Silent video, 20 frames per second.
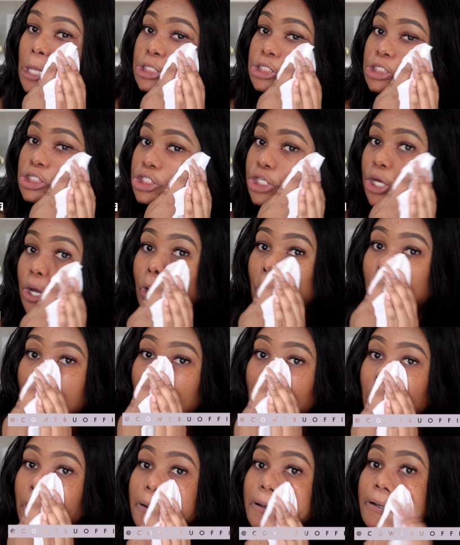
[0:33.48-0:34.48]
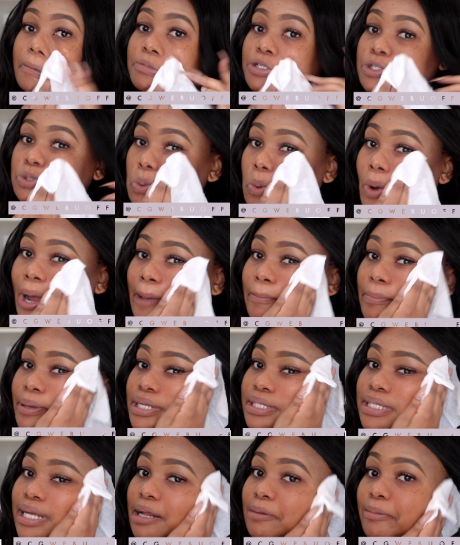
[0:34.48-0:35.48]
So I'm just
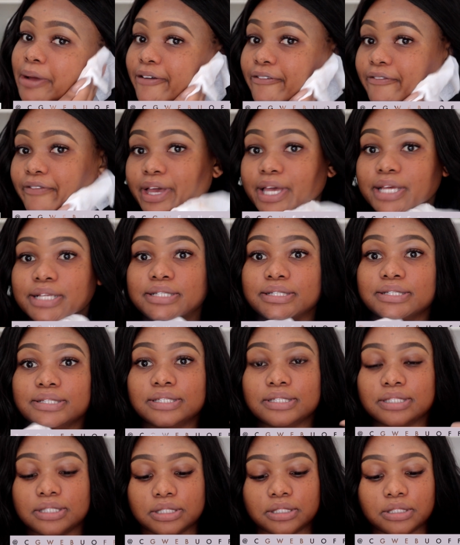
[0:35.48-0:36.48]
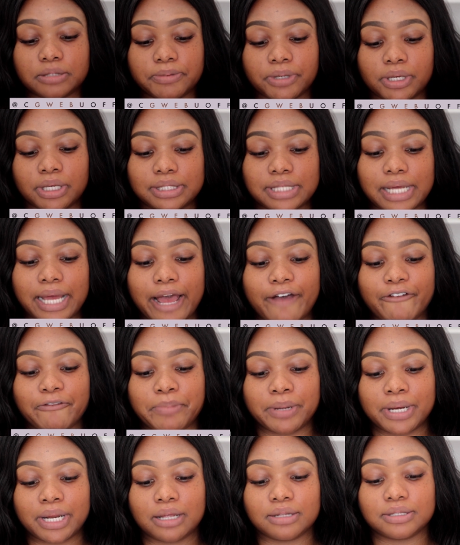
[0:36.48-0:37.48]
wiping down my face because I have
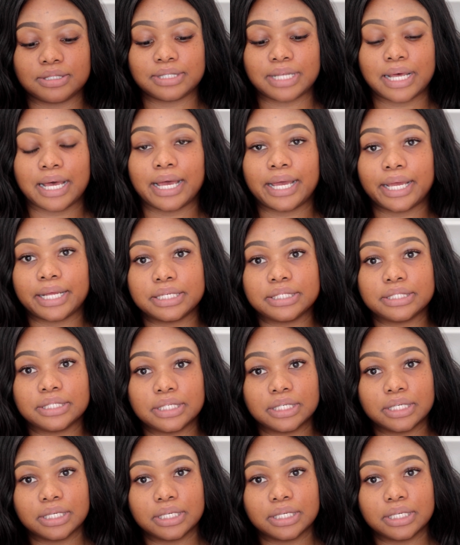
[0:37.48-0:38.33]
been outside.